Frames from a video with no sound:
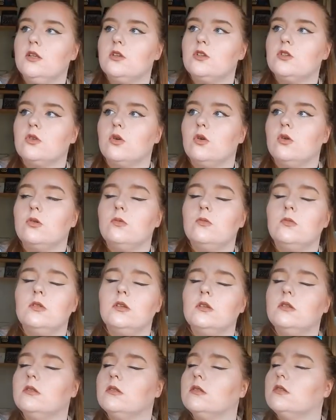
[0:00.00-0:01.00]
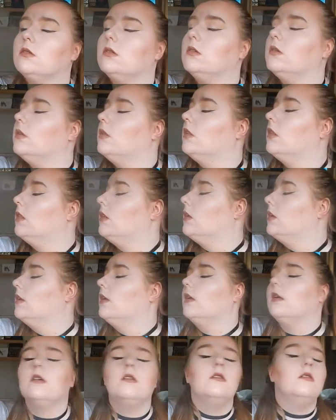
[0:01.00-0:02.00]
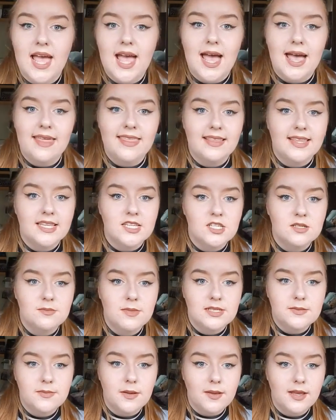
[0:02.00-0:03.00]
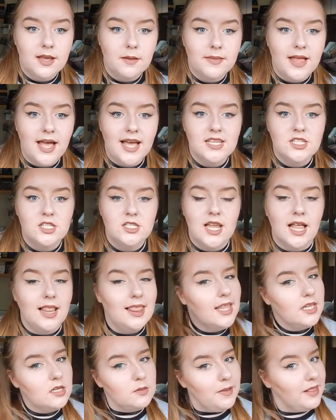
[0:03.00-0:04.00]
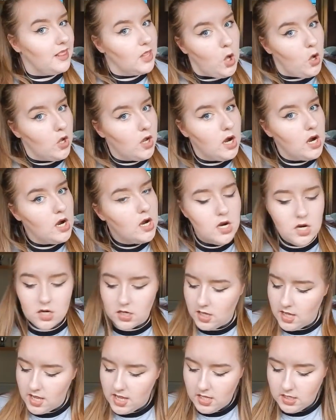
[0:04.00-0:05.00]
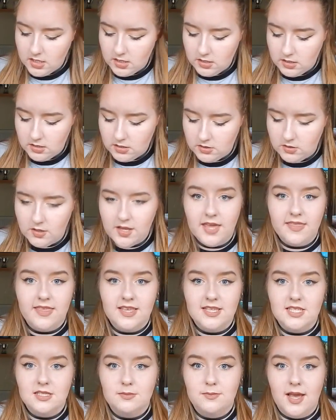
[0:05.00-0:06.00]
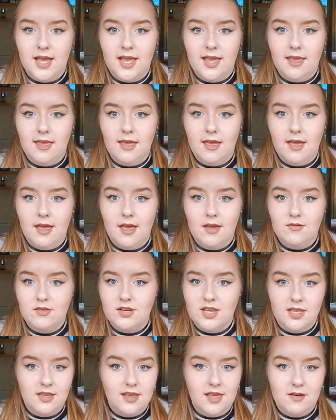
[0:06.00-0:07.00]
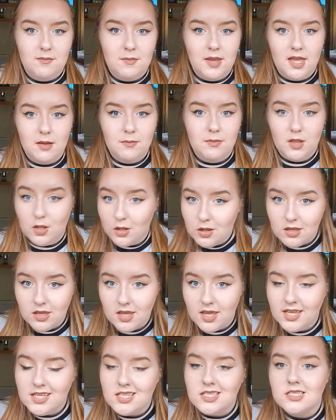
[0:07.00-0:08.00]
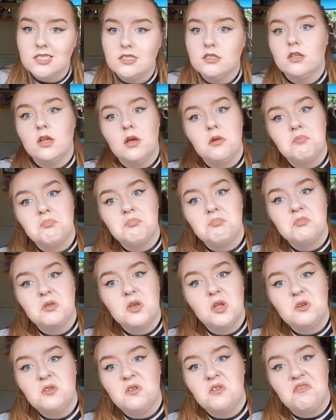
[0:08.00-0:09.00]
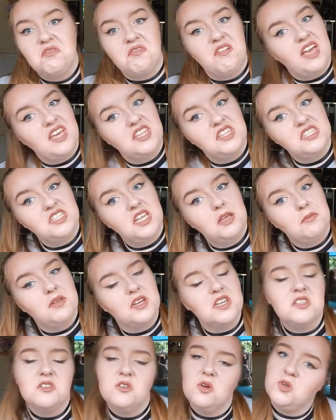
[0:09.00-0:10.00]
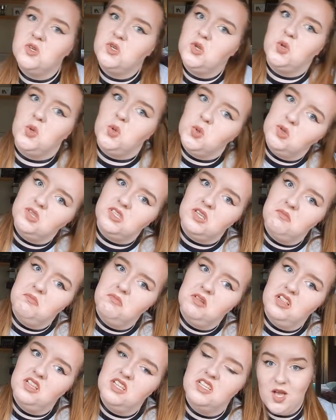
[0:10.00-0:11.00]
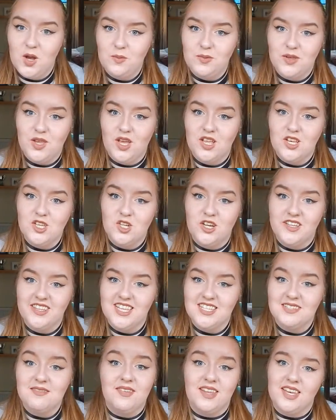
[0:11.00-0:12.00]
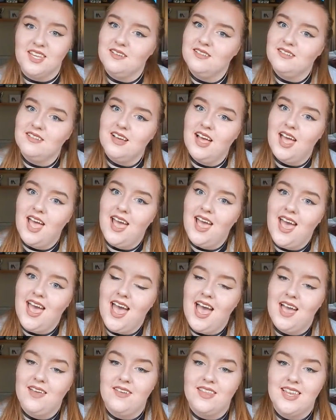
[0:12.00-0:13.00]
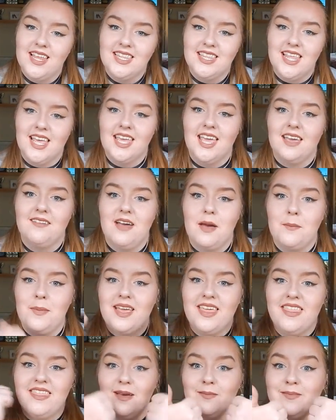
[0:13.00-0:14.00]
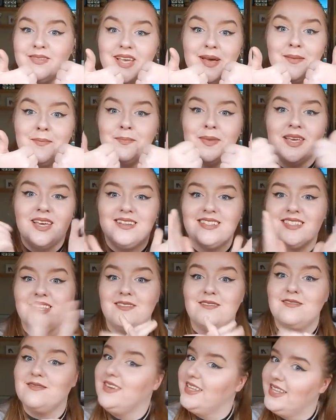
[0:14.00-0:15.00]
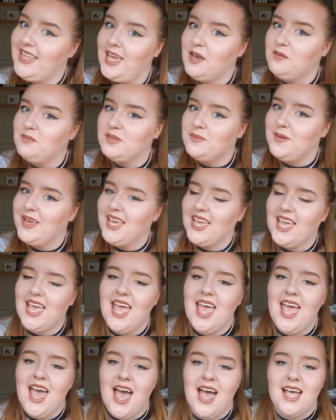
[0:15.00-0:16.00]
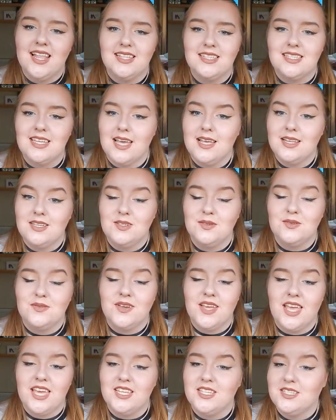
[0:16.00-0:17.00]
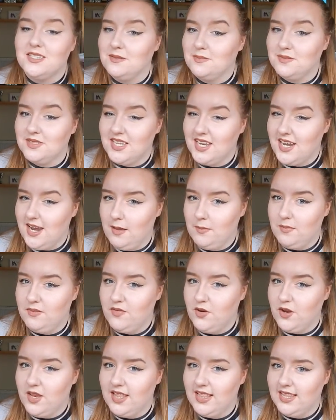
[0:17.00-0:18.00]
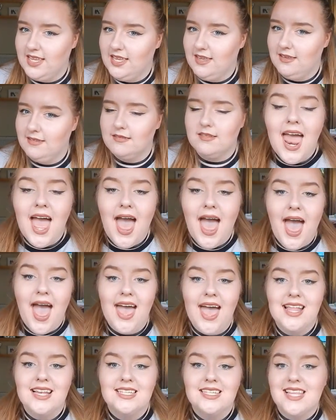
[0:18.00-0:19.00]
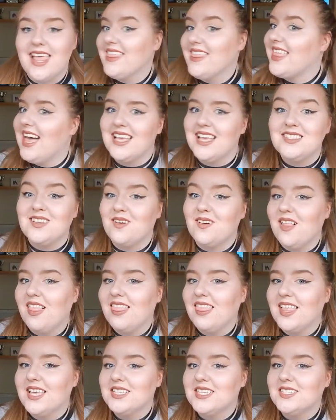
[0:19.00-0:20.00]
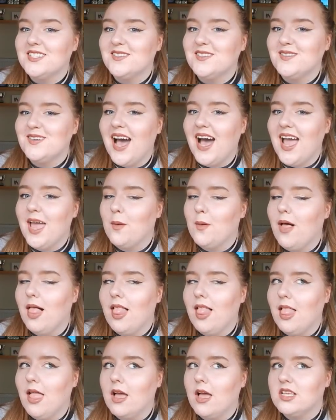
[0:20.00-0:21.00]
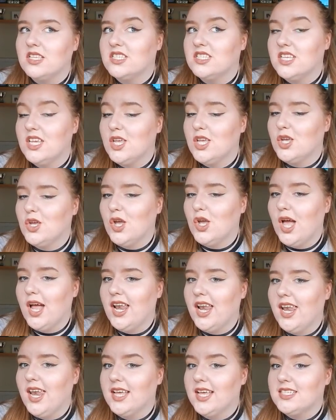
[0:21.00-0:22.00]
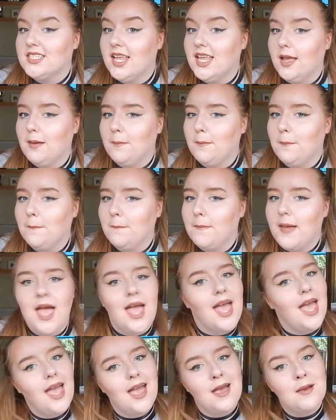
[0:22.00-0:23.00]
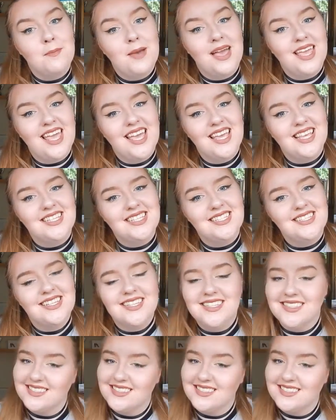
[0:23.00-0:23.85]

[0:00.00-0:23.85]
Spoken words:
Just go 1, 2, 3. I think this just makes my makeup last just a little bit longer. So yeah, this is my everyday kind of makeup look. It's not too fancy, but it's not too simple. I hope you enjoyed this video. If you did, then give it a big thumbs up because it really helps me. And don't forget to subscribe before you leave. And that is all. So I will see you next time. Bye guys.